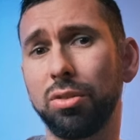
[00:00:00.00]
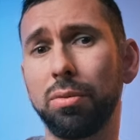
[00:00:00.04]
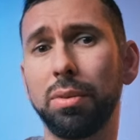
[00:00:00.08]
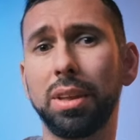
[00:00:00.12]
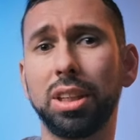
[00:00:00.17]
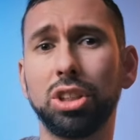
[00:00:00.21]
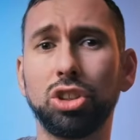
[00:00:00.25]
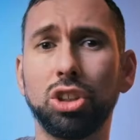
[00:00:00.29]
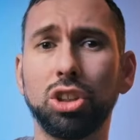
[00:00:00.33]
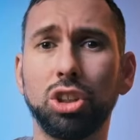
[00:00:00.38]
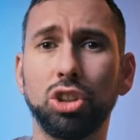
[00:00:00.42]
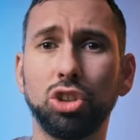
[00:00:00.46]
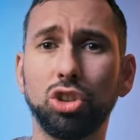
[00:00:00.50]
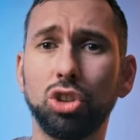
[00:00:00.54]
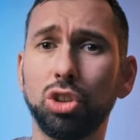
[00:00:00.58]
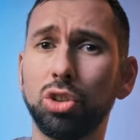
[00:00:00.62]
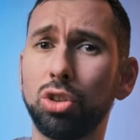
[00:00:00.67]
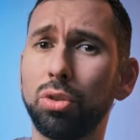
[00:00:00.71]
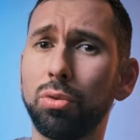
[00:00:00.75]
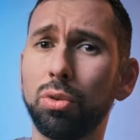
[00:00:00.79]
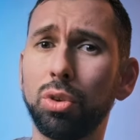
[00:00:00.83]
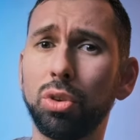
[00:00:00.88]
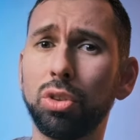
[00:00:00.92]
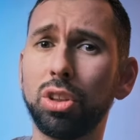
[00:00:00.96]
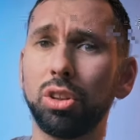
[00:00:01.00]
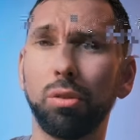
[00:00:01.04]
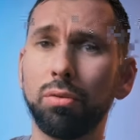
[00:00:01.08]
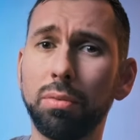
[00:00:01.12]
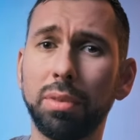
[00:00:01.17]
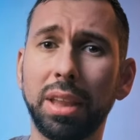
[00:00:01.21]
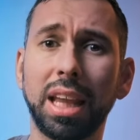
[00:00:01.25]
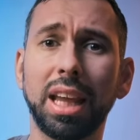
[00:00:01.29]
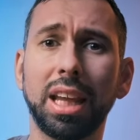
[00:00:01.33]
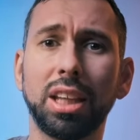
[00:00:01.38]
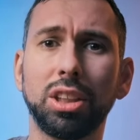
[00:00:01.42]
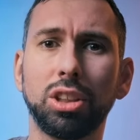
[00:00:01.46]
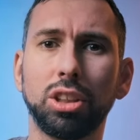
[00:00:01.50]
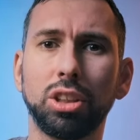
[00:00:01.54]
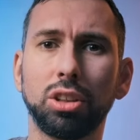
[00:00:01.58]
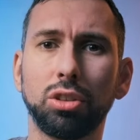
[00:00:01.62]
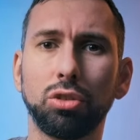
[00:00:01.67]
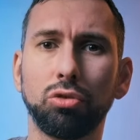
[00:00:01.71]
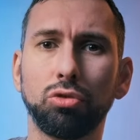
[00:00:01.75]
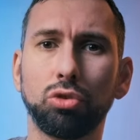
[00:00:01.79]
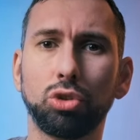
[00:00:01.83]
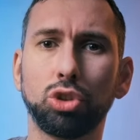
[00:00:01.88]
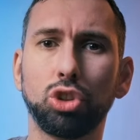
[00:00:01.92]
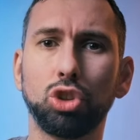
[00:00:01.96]
makes it a suitable
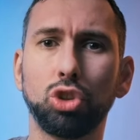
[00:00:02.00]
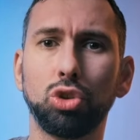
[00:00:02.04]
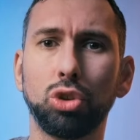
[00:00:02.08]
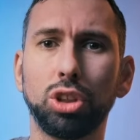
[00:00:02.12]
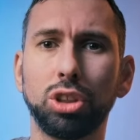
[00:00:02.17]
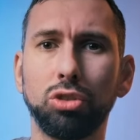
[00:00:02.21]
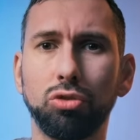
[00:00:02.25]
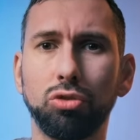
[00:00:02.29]
companion for street